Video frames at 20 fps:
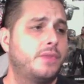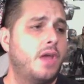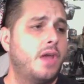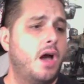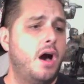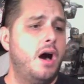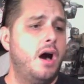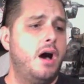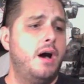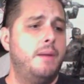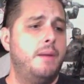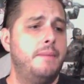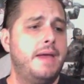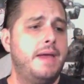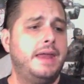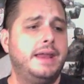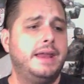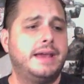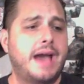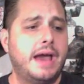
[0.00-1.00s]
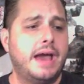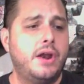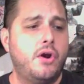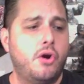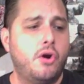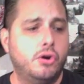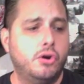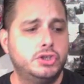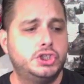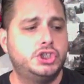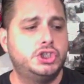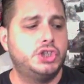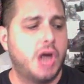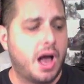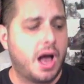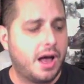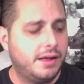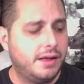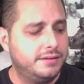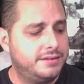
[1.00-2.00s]
And it kind of hurts
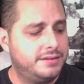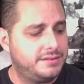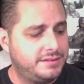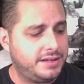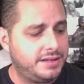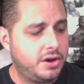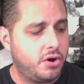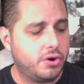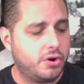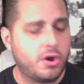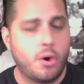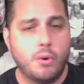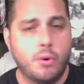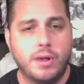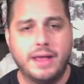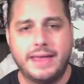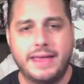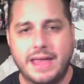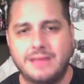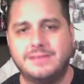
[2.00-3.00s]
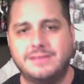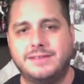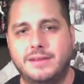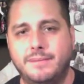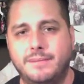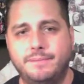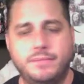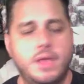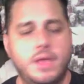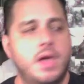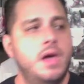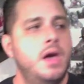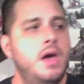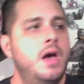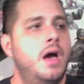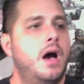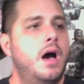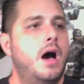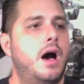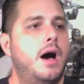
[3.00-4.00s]
Jon to see her going against him.
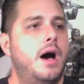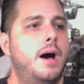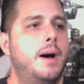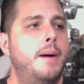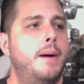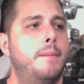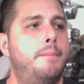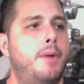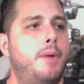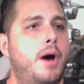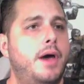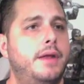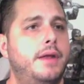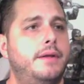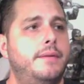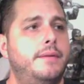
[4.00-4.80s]
But